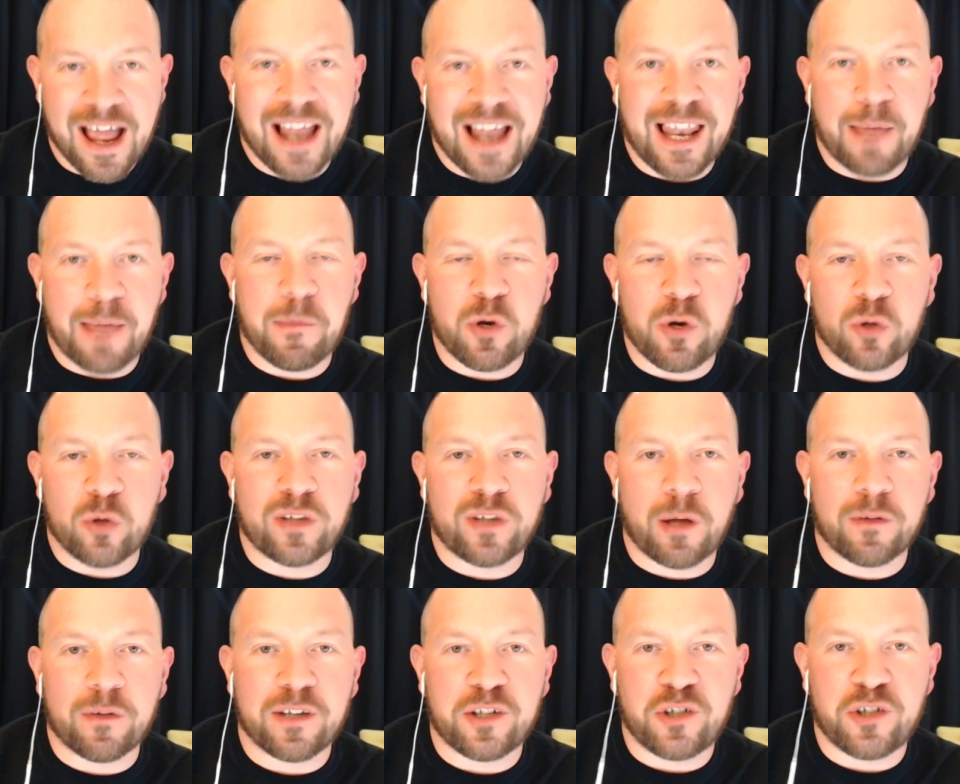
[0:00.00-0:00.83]
Let me know
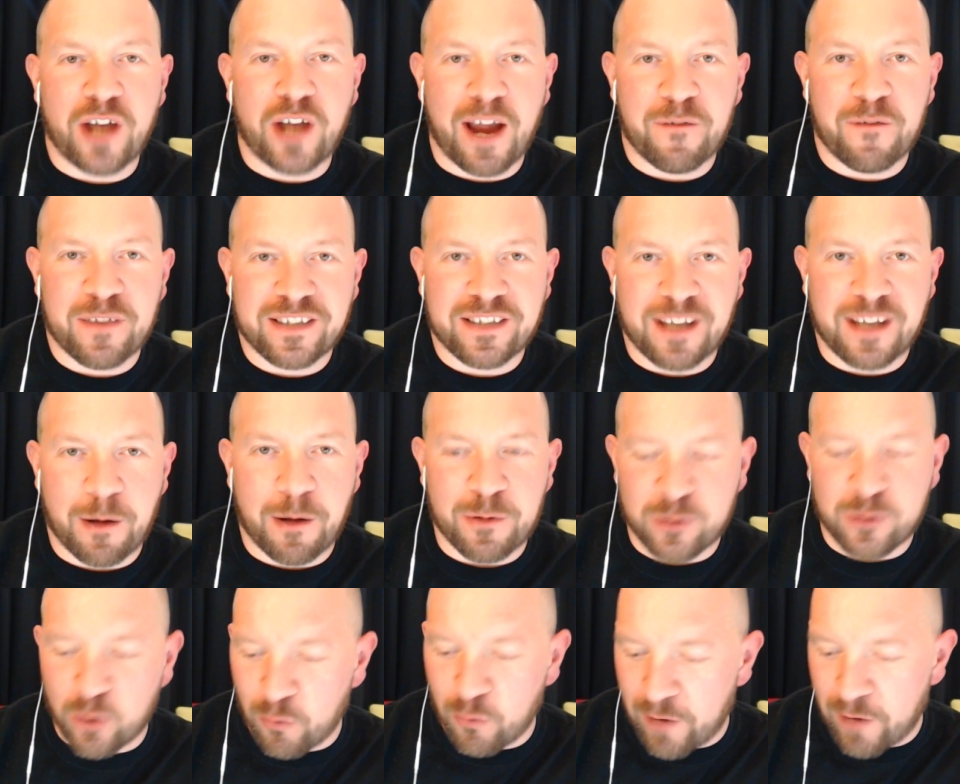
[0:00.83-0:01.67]
down in the chat if the
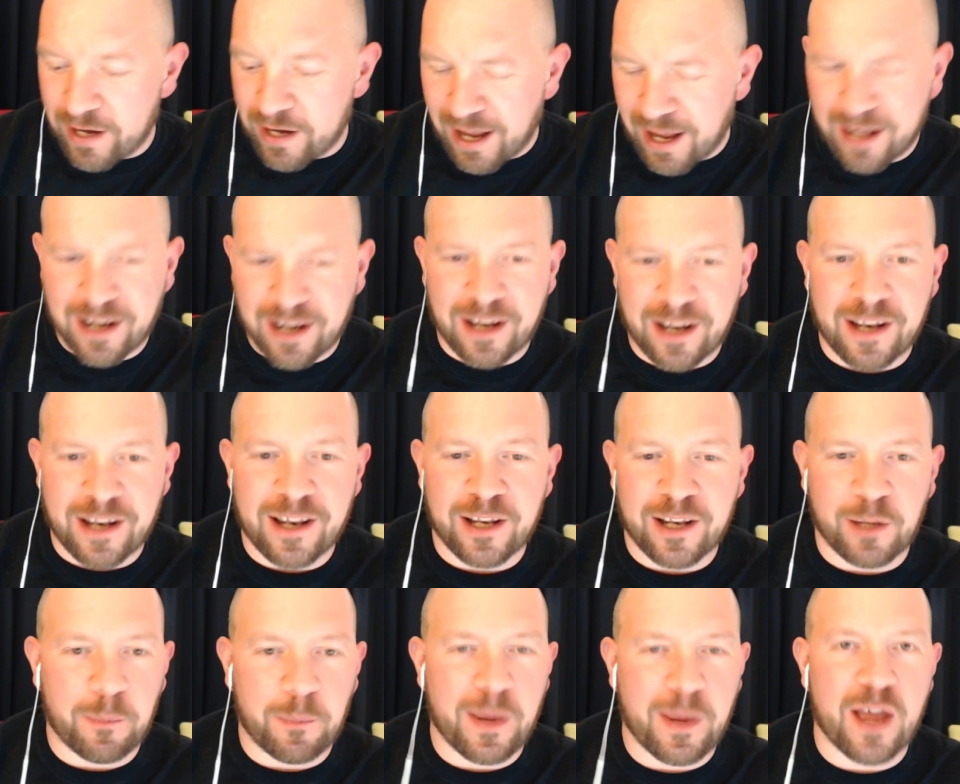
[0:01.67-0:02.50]
sound's all right. Had a
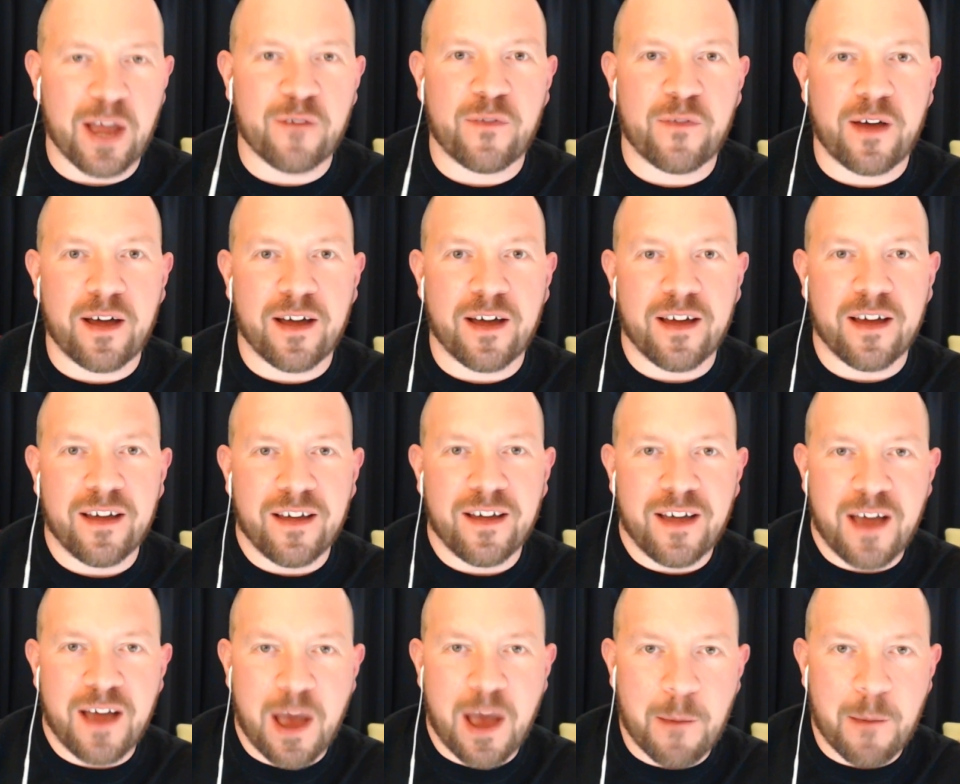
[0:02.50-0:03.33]
little bit of a
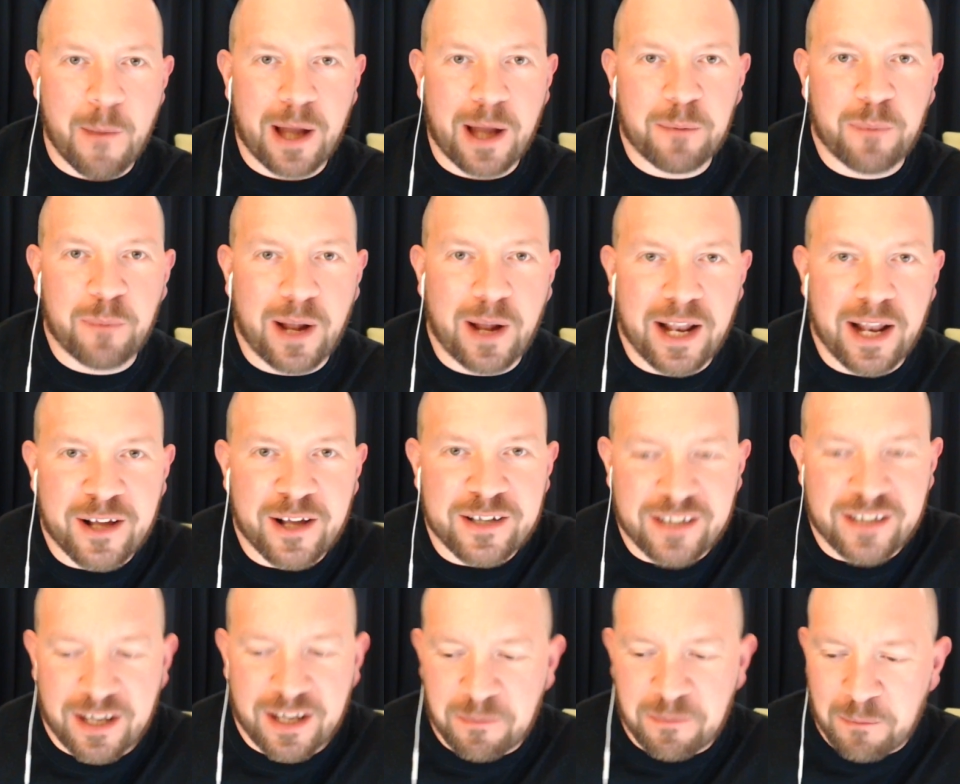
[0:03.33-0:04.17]
mad panic
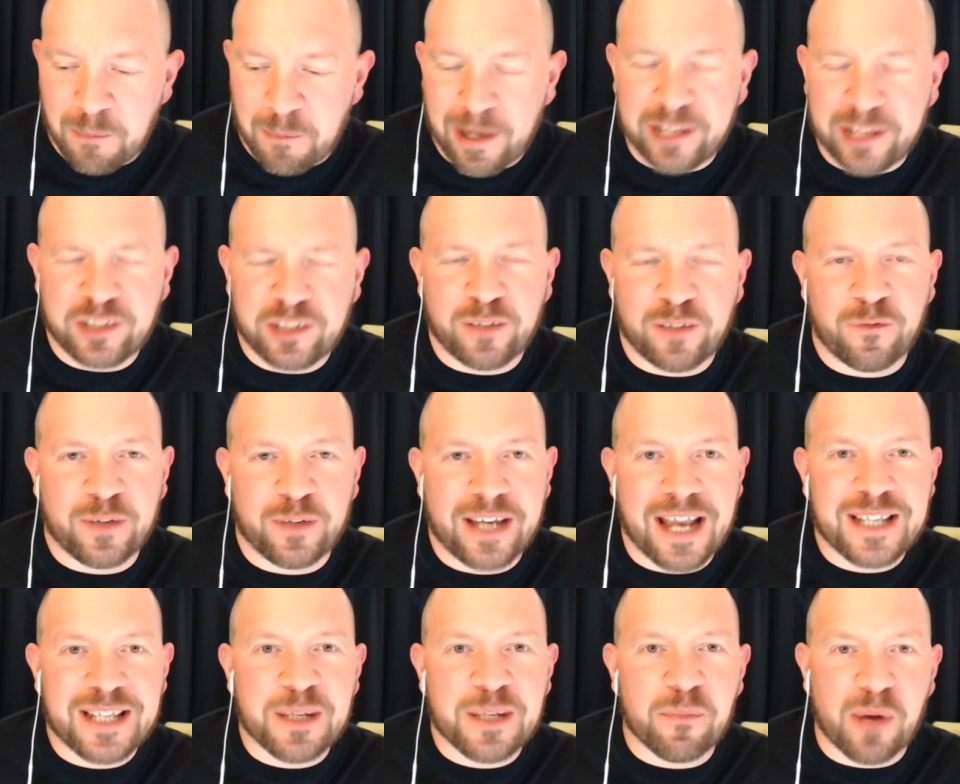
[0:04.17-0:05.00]
because I managed to
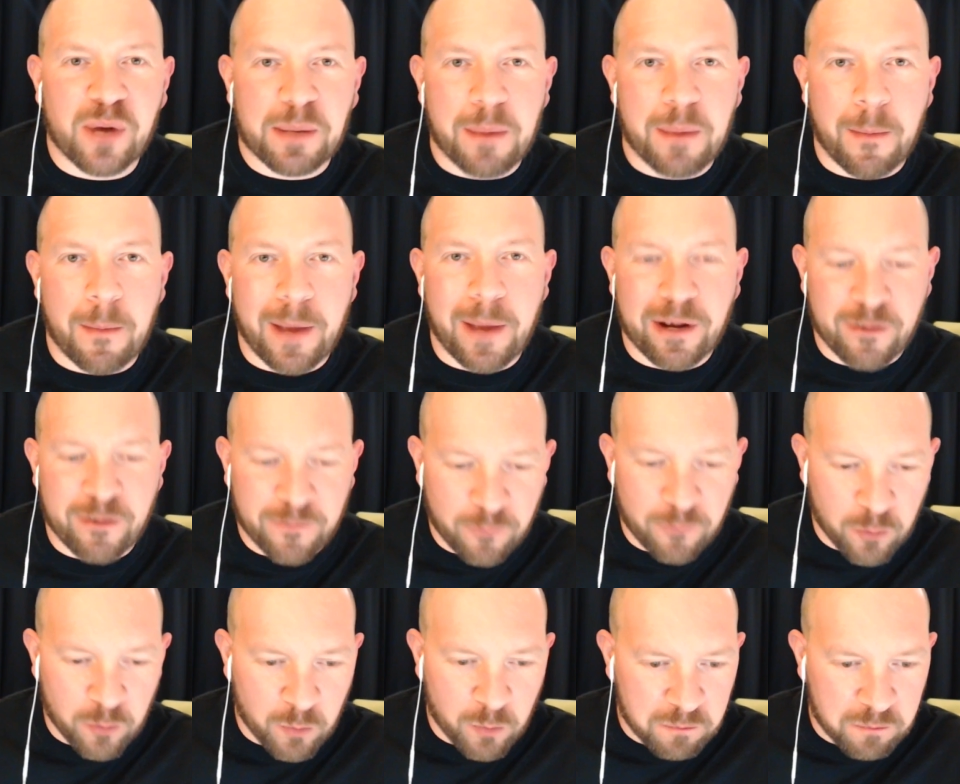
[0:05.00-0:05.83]
forget to bring my
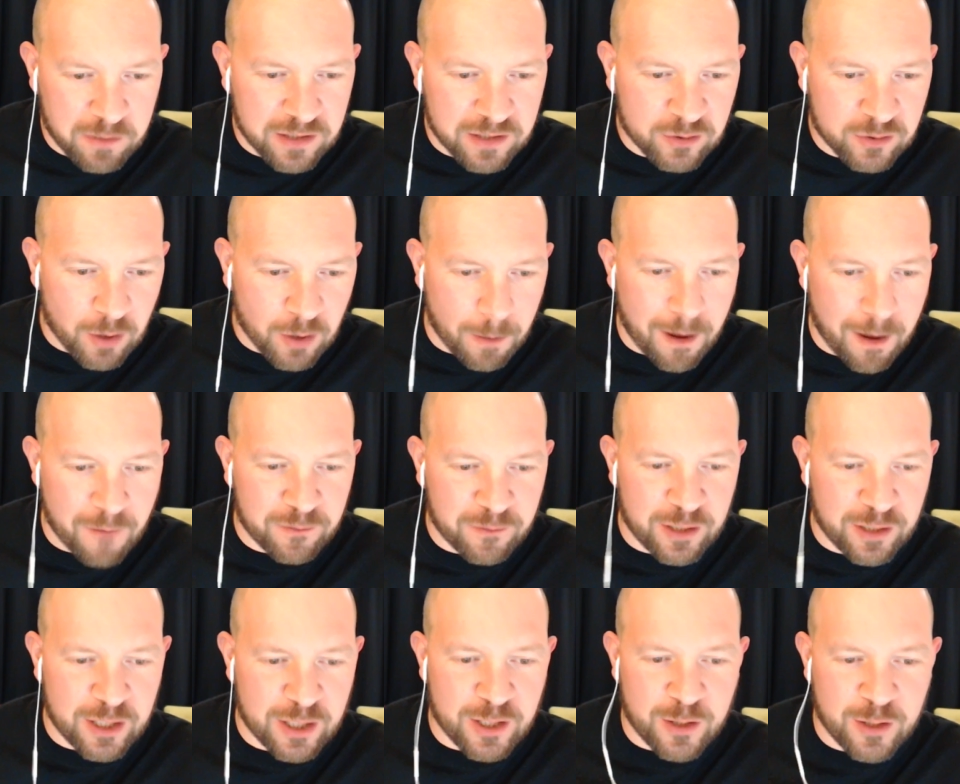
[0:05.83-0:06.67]
microphone with me, so I'm having
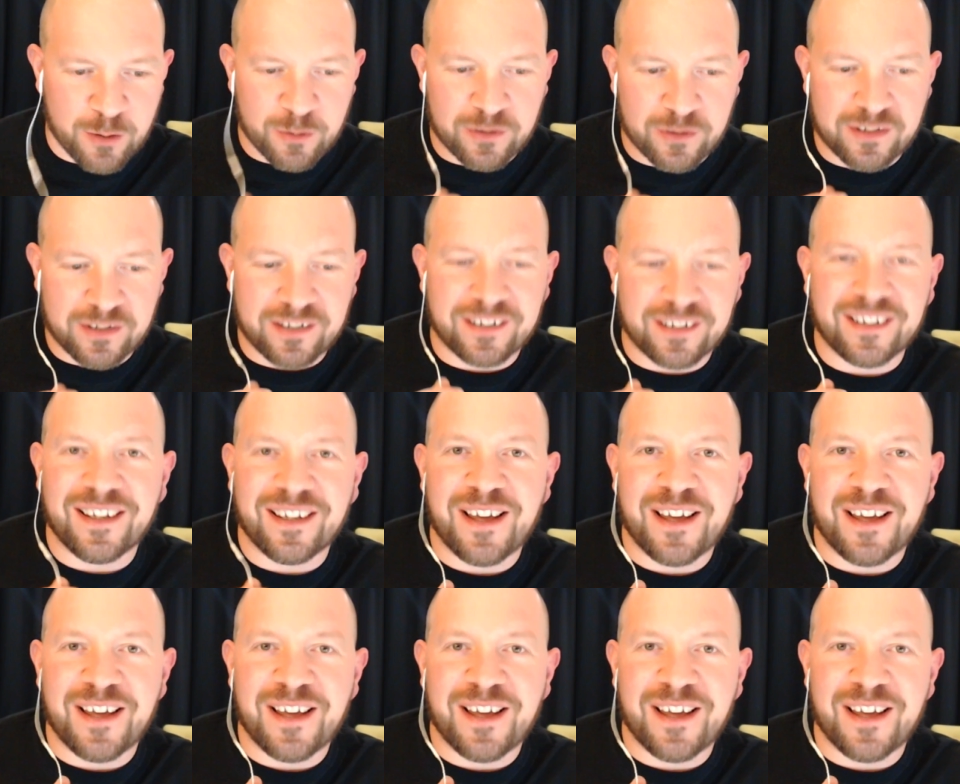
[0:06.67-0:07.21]
to use